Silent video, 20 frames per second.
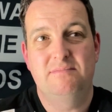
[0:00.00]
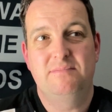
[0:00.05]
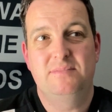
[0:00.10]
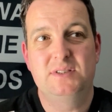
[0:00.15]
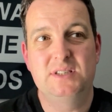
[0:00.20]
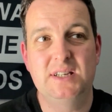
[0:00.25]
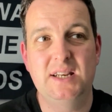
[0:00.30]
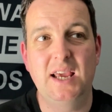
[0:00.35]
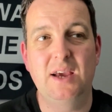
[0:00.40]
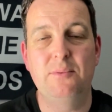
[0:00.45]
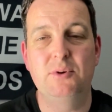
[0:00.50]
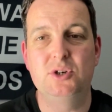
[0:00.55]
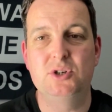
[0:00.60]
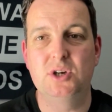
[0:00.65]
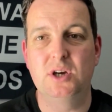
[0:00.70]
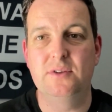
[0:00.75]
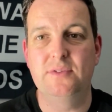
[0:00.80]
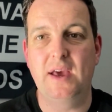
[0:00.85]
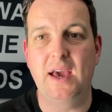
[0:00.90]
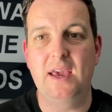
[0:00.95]
today we
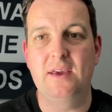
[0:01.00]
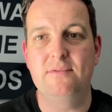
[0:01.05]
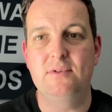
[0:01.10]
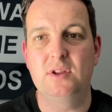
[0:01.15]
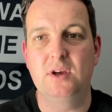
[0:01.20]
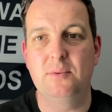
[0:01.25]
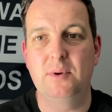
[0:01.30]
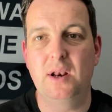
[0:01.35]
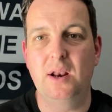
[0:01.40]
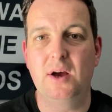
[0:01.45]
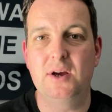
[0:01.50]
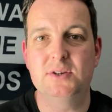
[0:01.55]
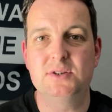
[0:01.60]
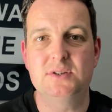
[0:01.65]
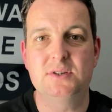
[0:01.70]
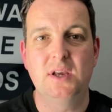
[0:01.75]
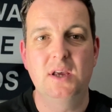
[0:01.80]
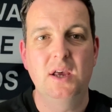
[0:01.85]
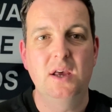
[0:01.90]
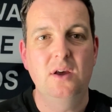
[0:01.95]
showed that even though we
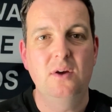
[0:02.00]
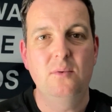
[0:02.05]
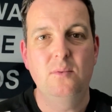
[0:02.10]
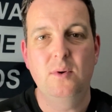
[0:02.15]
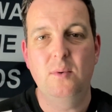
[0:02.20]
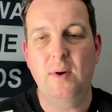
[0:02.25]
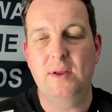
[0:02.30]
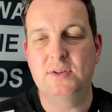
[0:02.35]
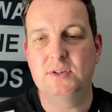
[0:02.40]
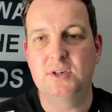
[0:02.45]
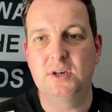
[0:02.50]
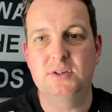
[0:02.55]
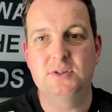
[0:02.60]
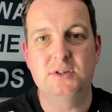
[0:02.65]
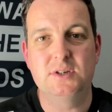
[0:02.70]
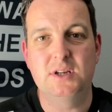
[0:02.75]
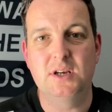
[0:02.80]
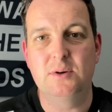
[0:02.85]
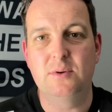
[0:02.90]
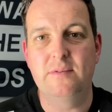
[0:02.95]
lost, we went
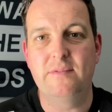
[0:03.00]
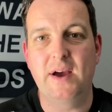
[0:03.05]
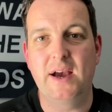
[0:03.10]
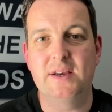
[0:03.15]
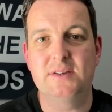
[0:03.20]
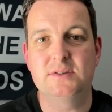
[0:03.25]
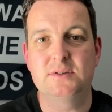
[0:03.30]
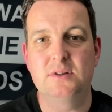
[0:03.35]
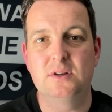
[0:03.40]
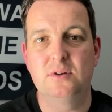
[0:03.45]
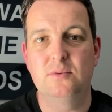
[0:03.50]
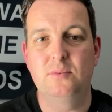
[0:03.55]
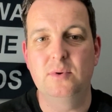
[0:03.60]
toe-to-toe with Arsenal.